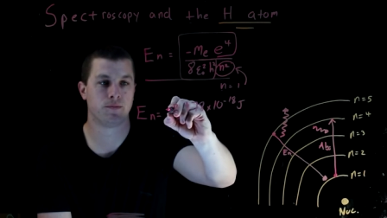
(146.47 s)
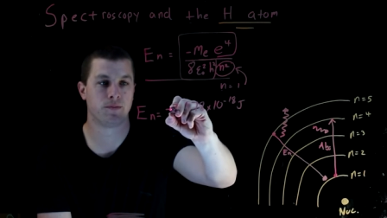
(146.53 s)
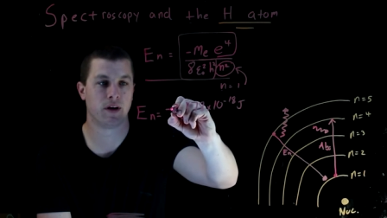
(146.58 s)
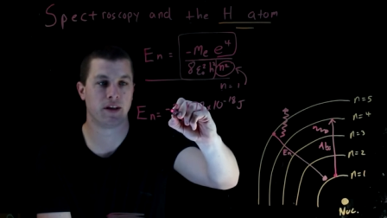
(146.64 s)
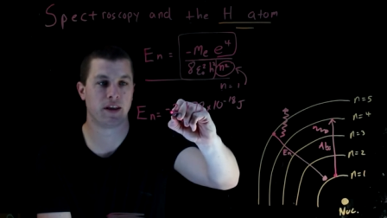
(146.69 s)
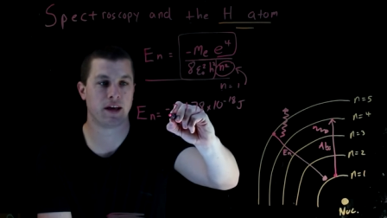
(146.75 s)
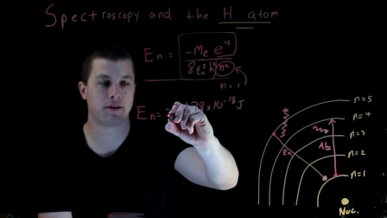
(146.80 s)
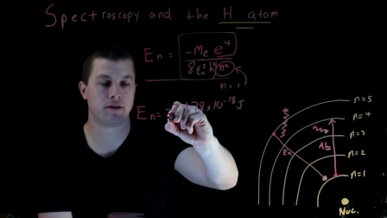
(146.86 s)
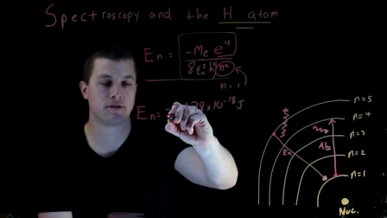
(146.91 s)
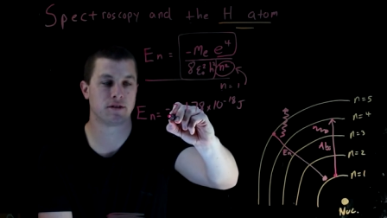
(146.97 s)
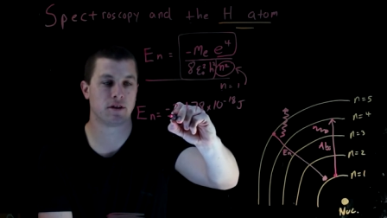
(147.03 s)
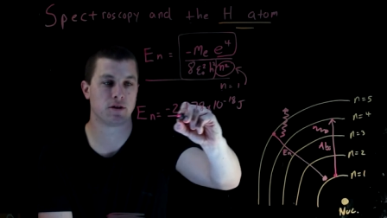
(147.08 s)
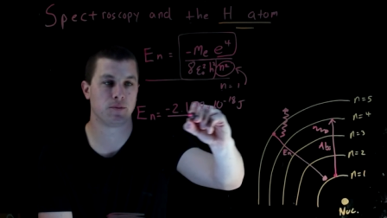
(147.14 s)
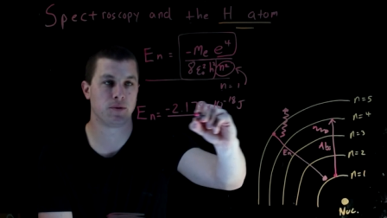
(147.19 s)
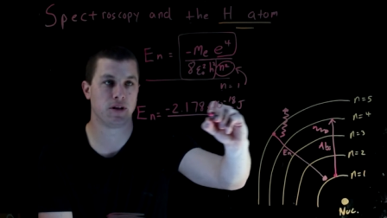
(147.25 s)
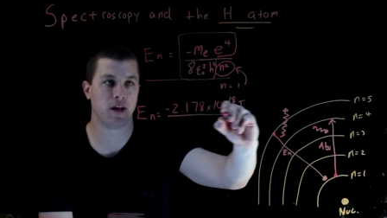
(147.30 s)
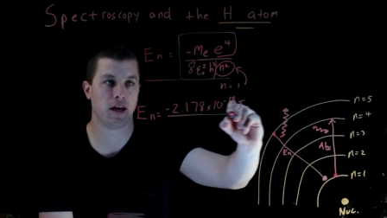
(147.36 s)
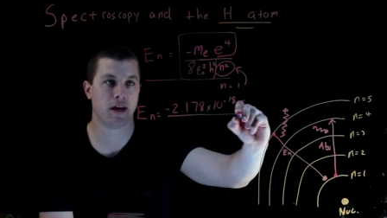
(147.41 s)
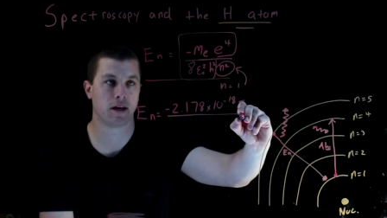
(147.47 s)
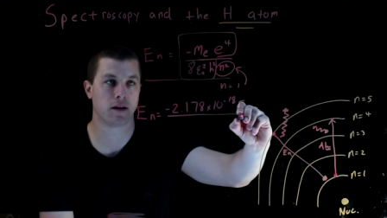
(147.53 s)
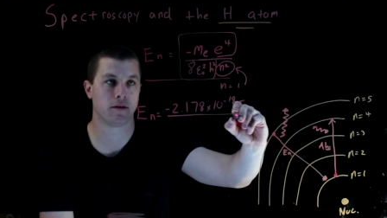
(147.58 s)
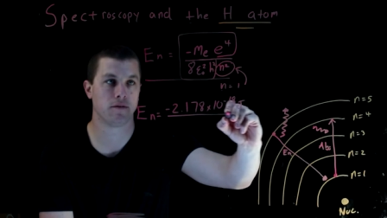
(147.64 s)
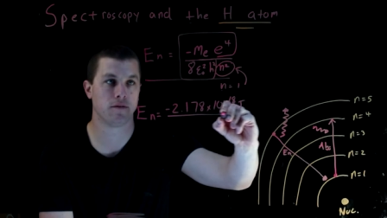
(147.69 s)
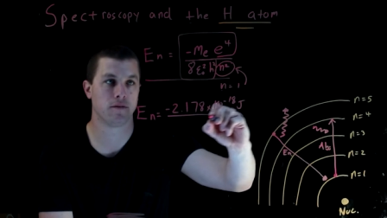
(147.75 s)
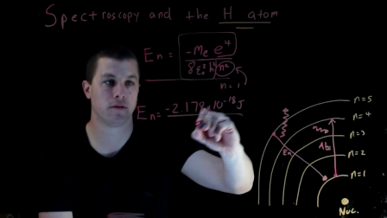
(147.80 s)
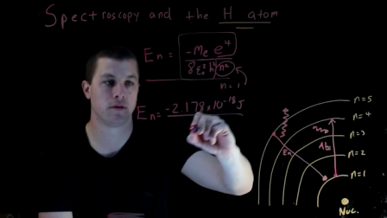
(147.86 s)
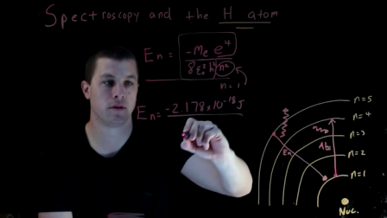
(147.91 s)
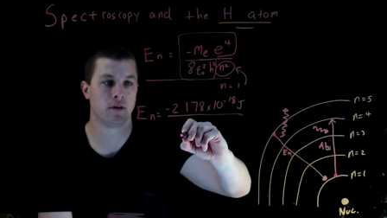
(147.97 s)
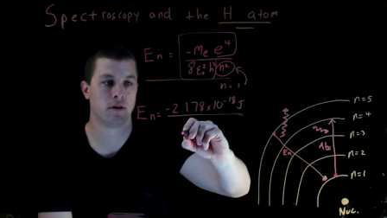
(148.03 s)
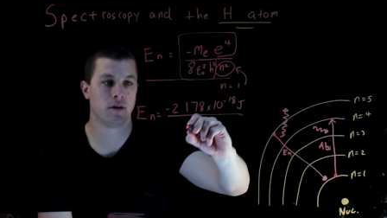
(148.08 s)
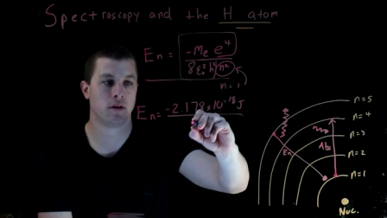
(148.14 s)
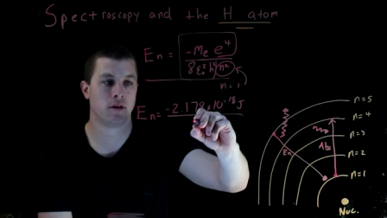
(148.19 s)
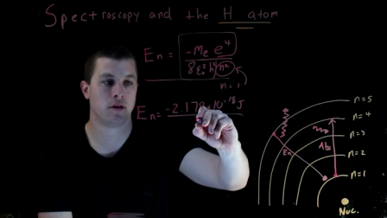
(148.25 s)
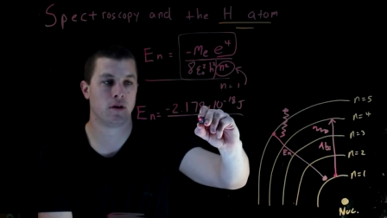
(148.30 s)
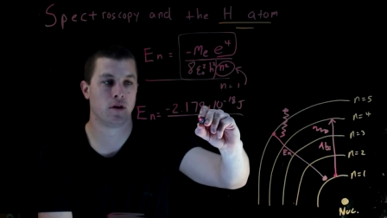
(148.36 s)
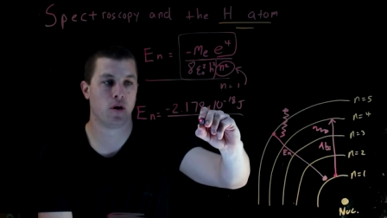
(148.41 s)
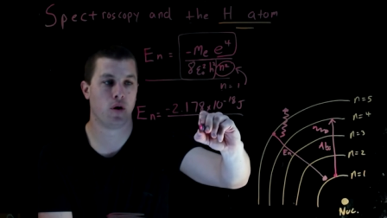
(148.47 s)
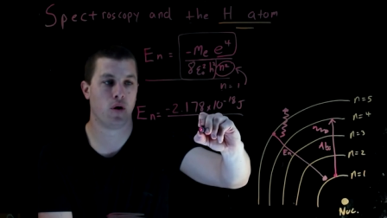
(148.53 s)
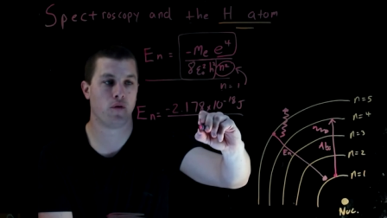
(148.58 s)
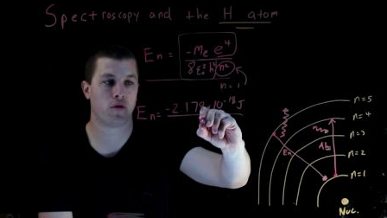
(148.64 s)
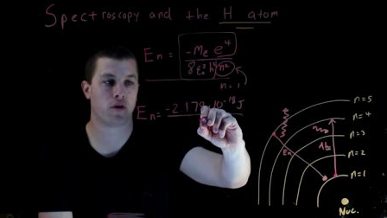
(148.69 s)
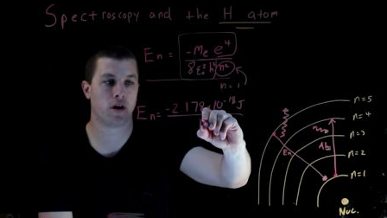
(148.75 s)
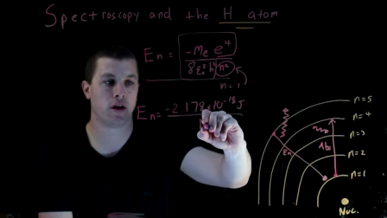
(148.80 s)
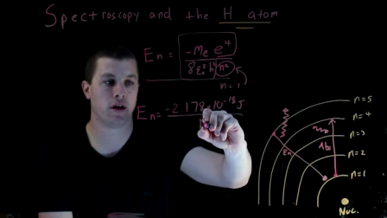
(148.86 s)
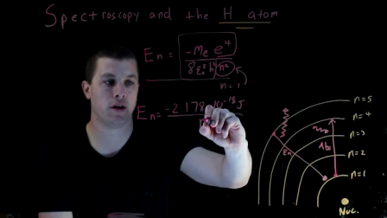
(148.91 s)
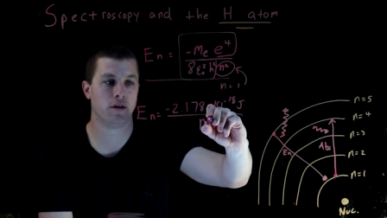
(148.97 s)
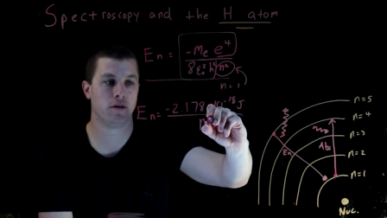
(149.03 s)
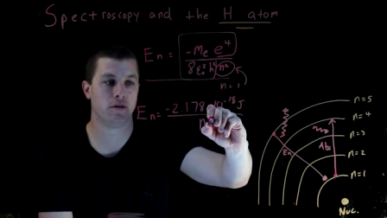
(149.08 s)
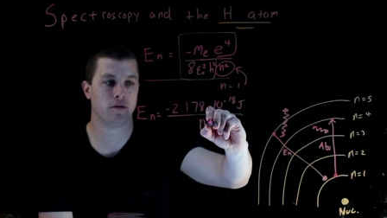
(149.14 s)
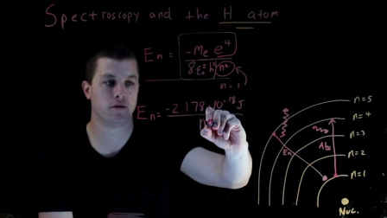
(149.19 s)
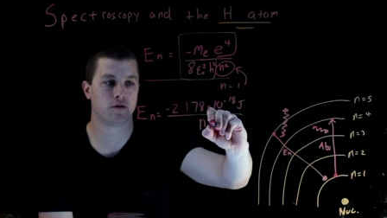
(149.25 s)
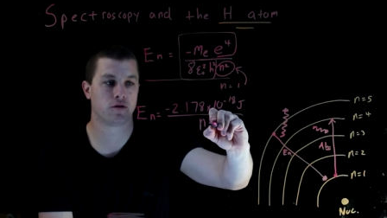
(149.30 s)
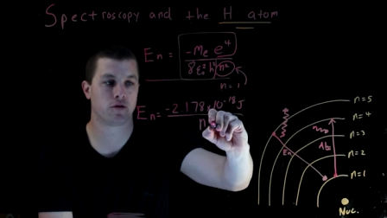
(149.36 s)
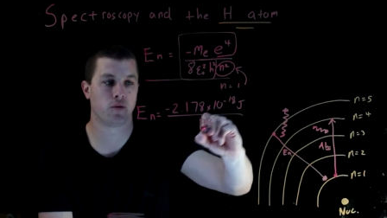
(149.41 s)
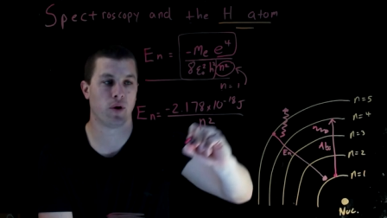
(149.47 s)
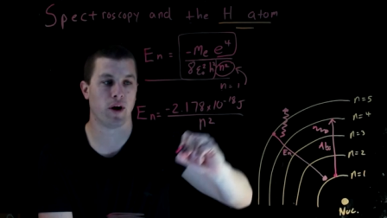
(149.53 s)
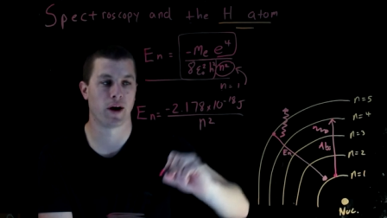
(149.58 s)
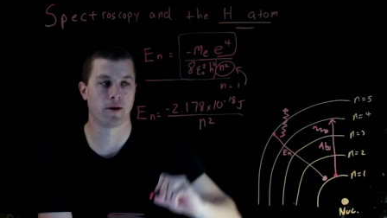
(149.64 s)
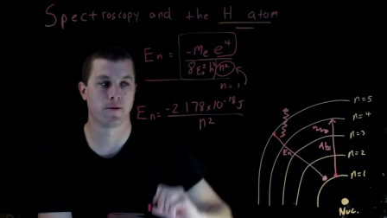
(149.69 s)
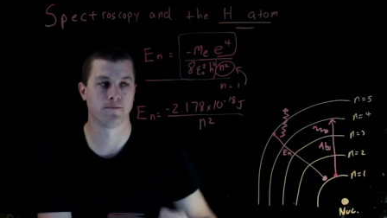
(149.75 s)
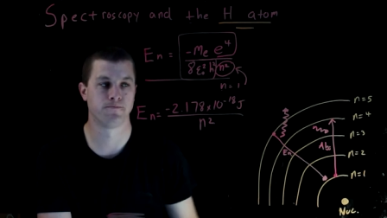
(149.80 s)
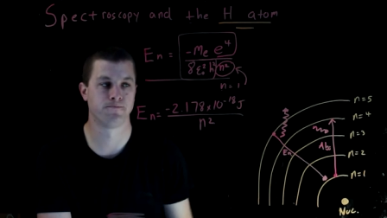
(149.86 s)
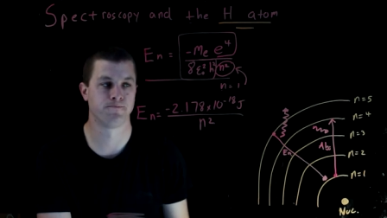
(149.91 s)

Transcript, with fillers: And that turns out to be negative over n squared.